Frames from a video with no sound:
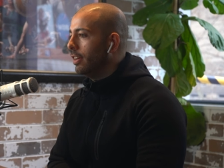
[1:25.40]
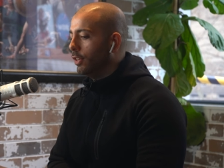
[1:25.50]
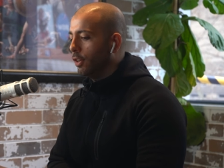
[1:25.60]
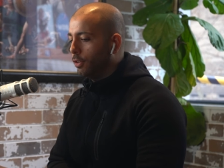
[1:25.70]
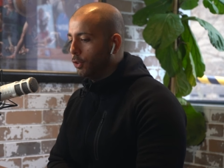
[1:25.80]

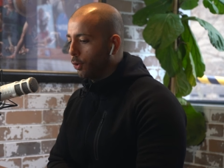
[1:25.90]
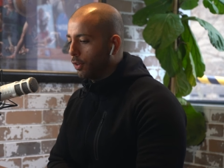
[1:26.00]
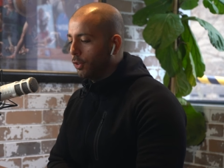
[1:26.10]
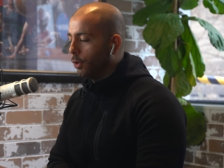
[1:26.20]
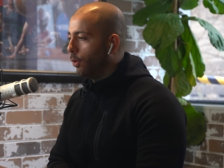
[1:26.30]
you know, door
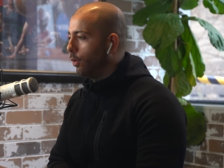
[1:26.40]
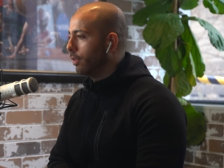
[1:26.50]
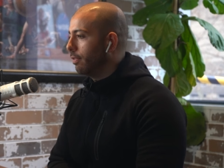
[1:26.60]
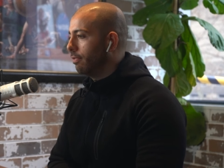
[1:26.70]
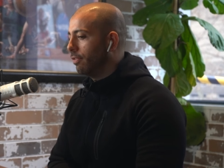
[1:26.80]
to
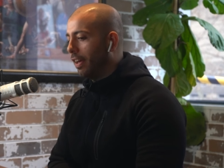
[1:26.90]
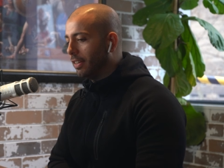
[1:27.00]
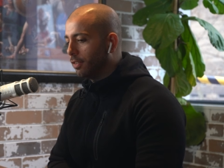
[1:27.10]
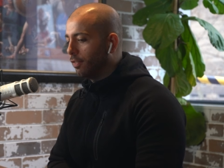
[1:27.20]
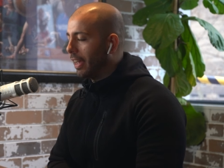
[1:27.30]
door,
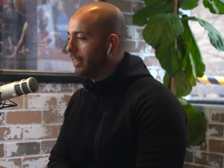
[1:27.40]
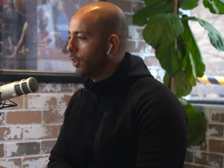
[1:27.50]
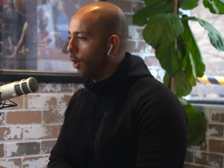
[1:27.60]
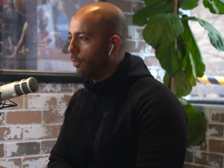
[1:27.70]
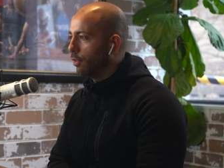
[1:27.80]
face-to-face,
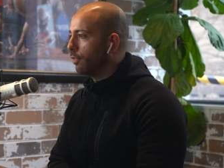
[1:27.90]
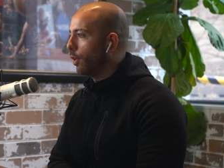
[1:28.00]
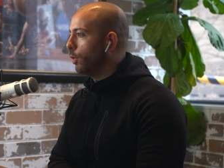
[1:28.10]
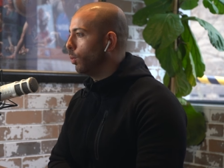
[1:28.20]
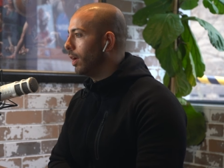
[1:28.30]
over the
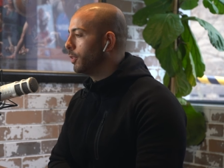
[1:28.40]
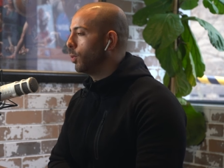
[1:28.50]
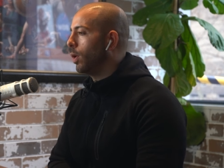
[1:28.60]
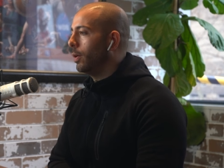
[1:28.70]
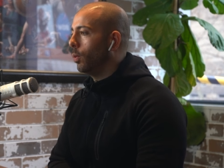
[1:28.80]
phone,
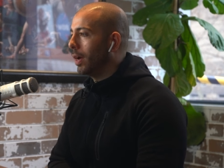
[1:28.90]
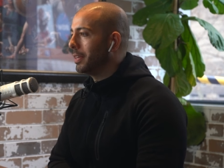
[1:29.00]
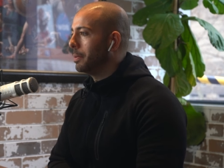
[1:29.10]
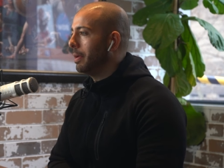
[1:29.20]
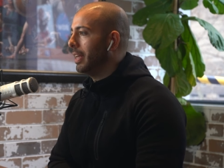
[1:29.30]
one-to-one,
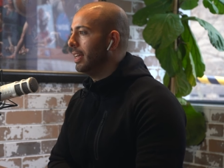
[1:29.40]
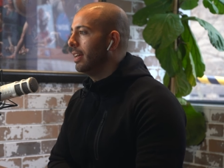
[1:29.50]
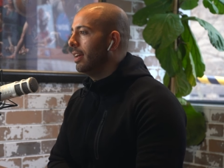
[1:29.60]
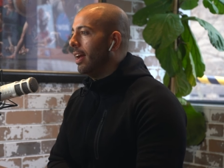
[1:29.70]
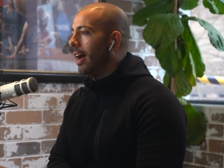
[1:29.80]
one-to-many,
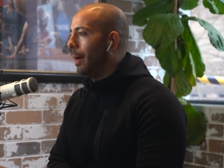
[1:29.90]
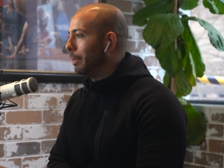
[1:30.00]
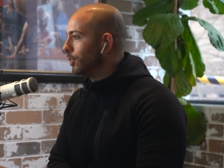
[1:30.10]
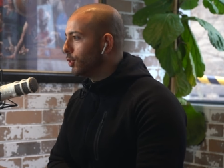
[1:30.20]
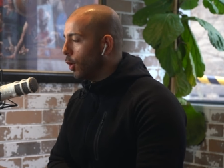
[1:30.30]
um,
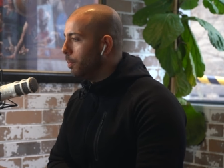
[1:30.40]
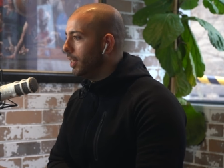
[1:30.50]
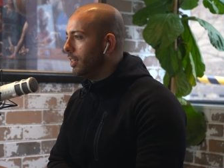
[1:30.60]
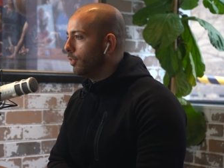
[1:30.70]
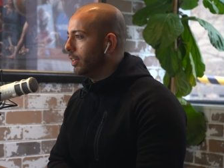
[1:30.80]
in so
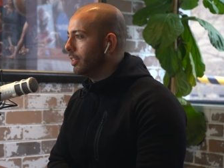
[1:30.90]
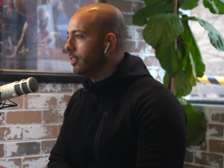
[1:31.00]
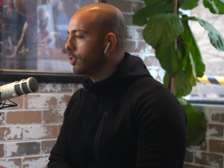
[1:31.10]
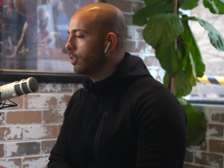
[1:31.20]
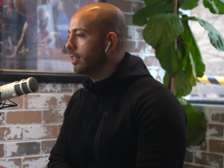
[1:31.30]
many different
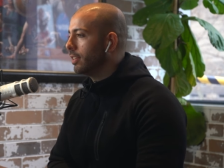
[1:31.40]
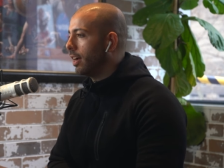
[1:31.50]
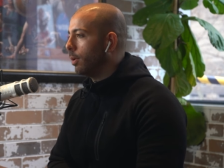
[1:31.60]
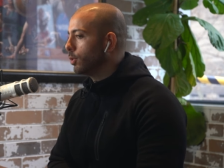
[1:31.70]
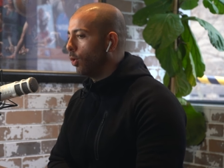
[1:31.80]
industries. And I was